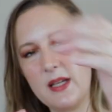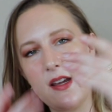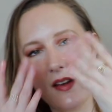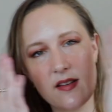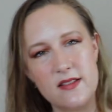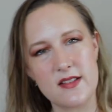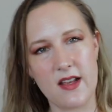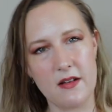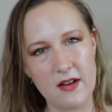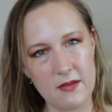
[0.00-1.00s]
pink
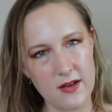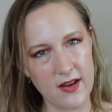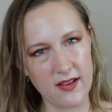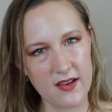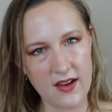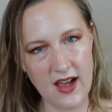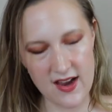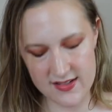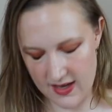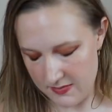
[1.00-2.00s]
shadow on my like
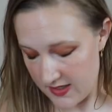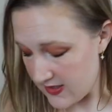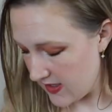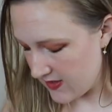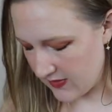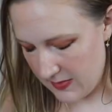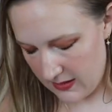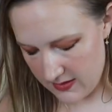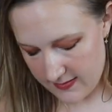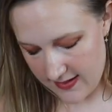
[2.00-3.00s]
eyes and my cheeks for
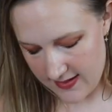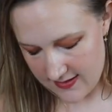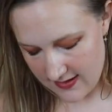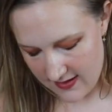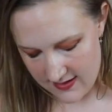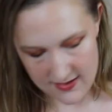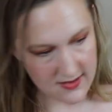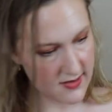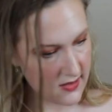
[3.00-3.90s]
Baby Spice? Yeah.